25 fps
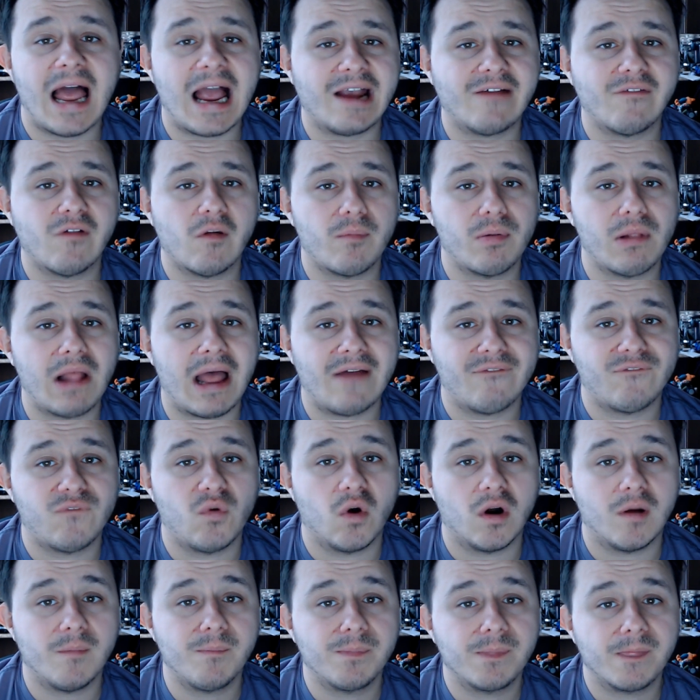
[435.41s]
of a
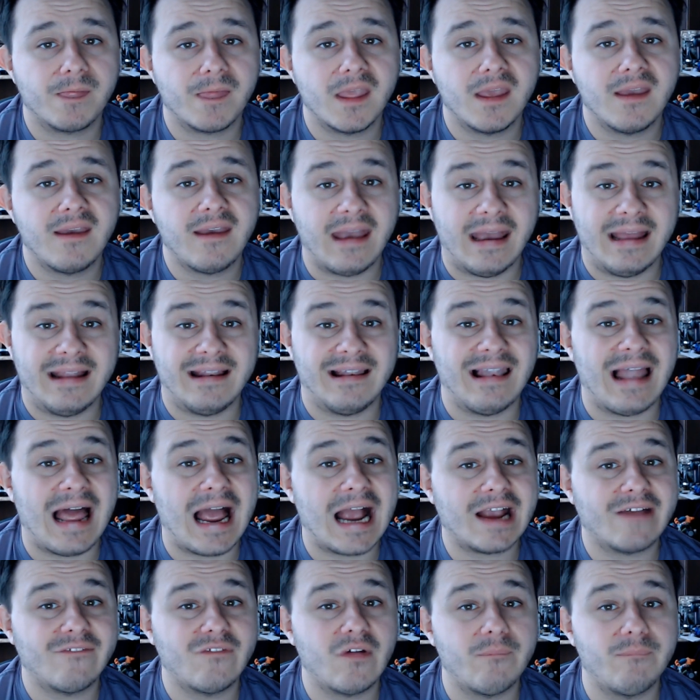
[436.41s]
platform and lack
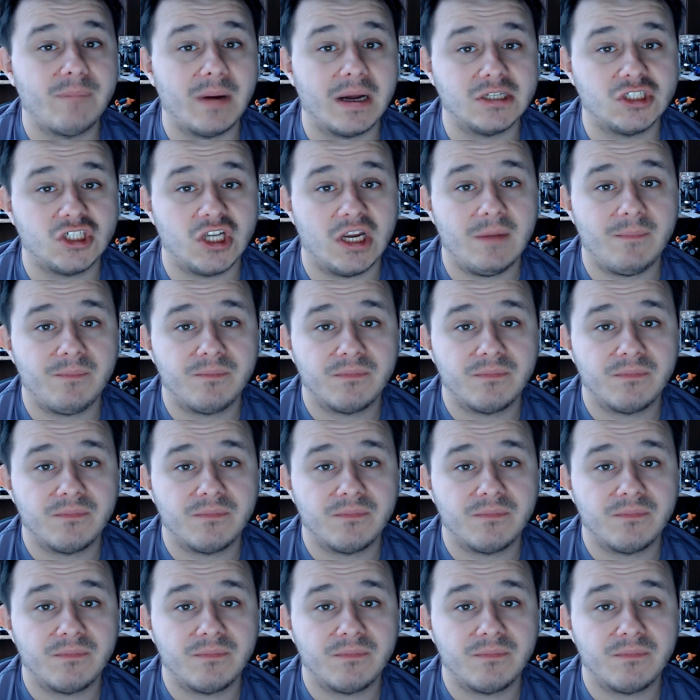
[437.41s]
of a budget